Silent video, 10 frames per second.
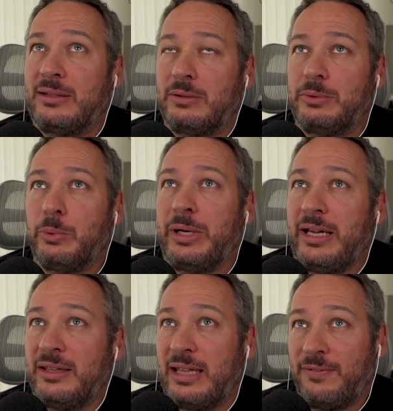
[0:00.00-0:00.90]

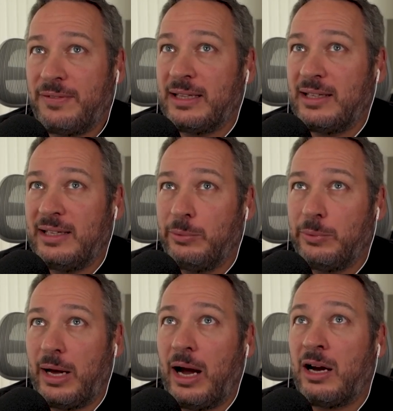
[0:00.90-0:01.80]
We definitely
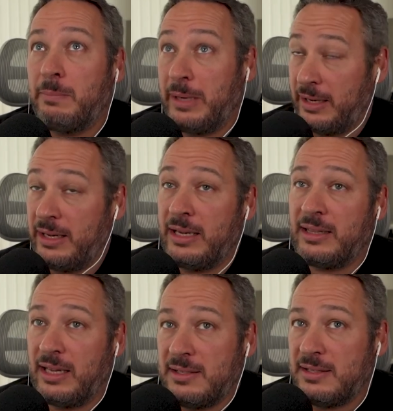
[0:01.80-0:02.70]
are making
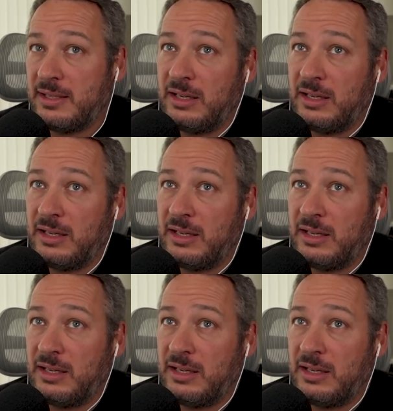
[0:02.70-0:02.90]
it easier